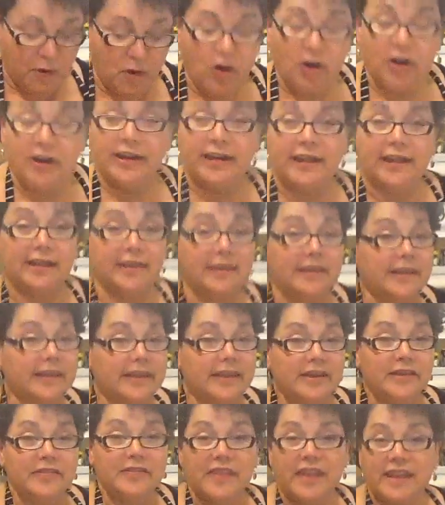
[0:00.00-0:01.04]
party,
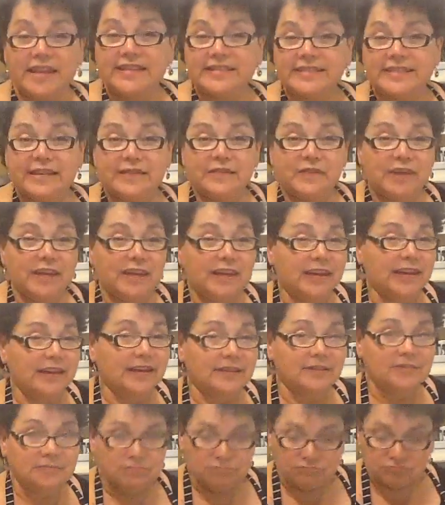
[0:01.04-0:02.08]

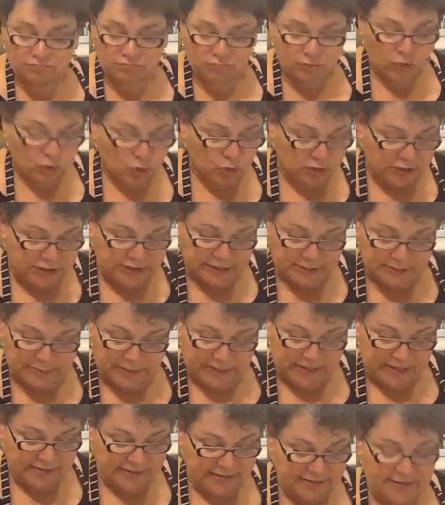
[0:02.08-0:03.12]
Thanksgiving,
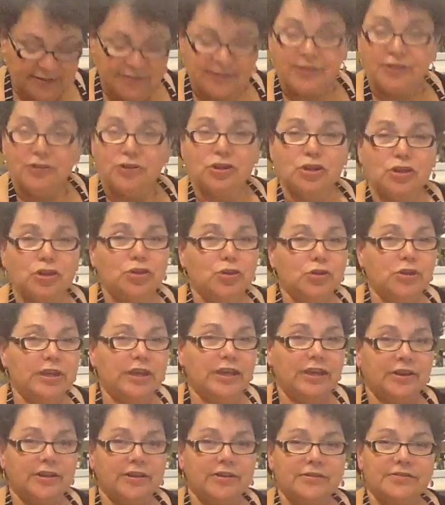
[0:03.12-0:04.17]
Christmas, New
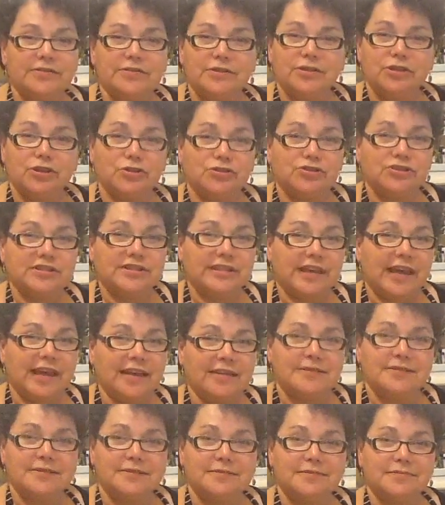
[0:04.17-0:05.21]
Year's, you're
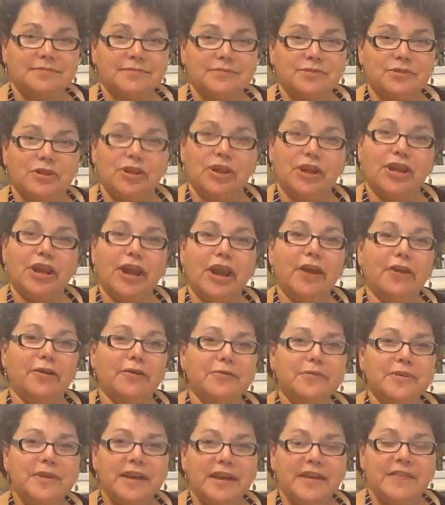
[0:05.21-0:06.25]
set. So there you go.
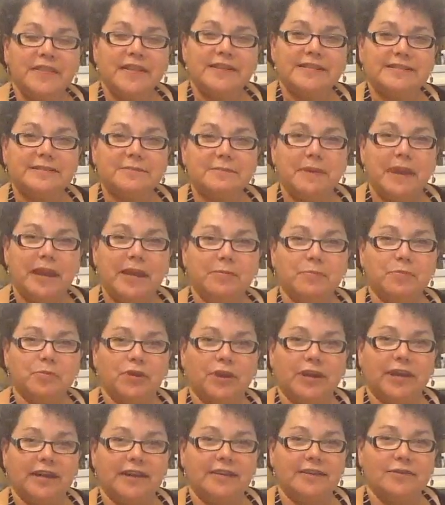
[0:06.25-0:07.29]
That's the baked
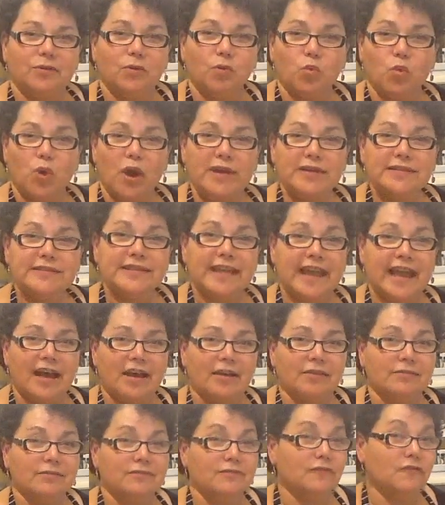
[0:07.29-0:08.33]
brie. 1
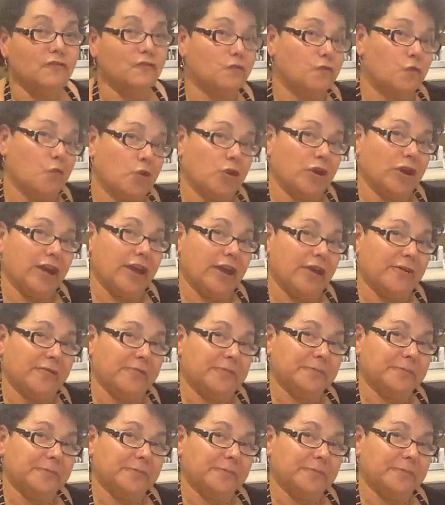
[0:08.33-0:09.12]
down, 4 to go.